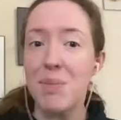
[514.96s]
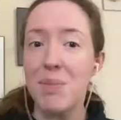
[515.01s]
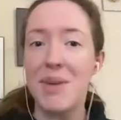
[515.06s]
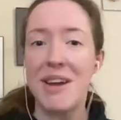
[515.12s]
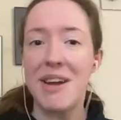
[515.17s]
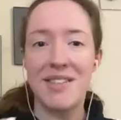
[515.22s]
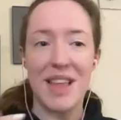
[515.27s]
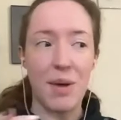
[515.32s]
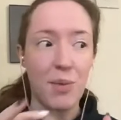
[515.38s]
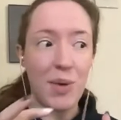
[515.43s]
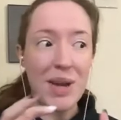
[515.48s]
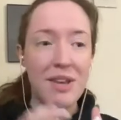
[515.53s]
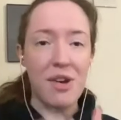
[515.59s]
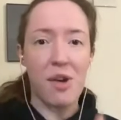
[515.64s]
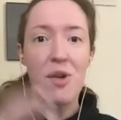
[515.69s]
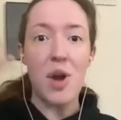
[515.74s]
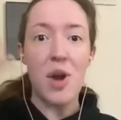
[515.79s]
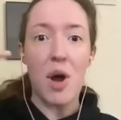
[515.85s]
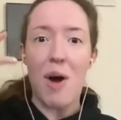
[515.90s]
here is that we
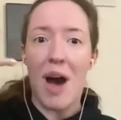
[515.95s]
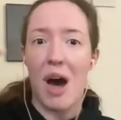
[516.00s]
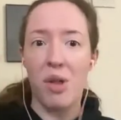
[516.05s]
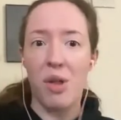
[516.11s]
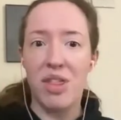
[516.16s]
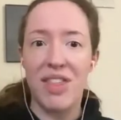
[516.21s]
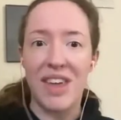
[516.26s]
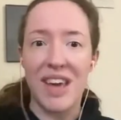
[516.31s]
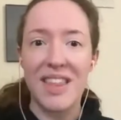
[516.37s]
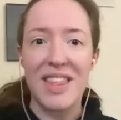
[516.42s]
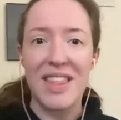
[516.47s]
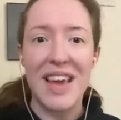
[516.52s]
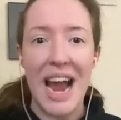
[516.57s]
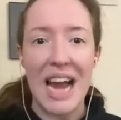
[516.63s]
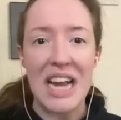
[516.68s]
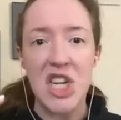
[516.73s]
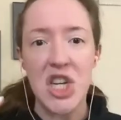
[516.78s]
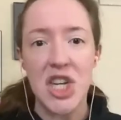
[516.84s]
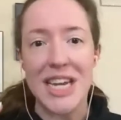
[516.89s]
don't know how thick the
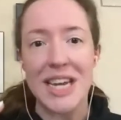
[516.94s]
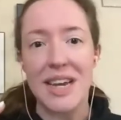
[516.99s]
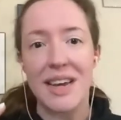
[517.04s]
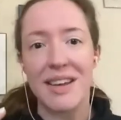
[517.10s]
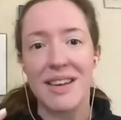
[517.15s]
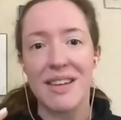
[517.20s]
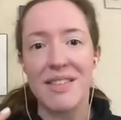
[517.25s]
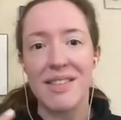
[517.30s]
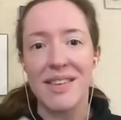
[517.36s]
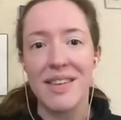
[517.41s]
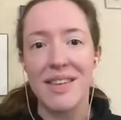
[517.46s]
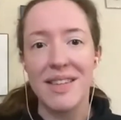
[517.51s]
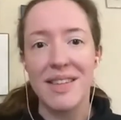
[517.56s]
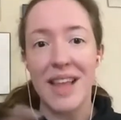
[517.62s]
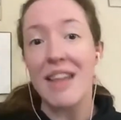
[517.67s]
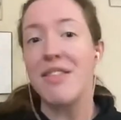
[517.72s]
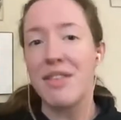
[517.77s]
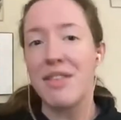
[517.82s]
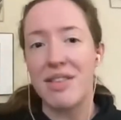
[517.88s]
ice sheet is.
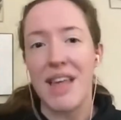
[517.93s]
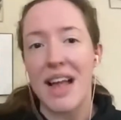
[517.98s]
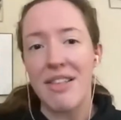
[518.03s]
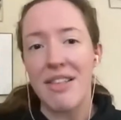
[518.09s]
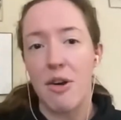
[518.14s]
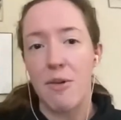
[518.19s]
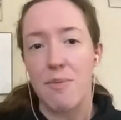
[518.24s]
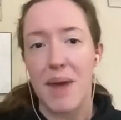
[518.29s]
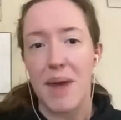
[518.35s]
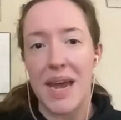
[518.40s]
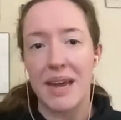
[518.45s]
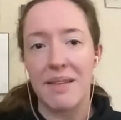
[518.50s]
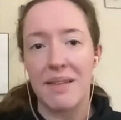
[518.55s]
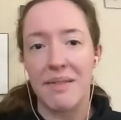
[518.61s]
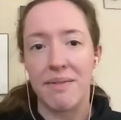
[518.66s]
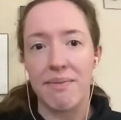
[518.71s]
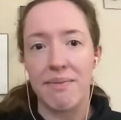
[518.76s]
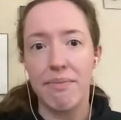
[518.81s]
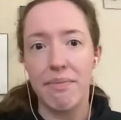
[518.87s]
That's our
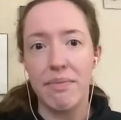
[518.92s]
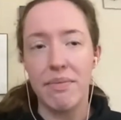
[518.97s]
main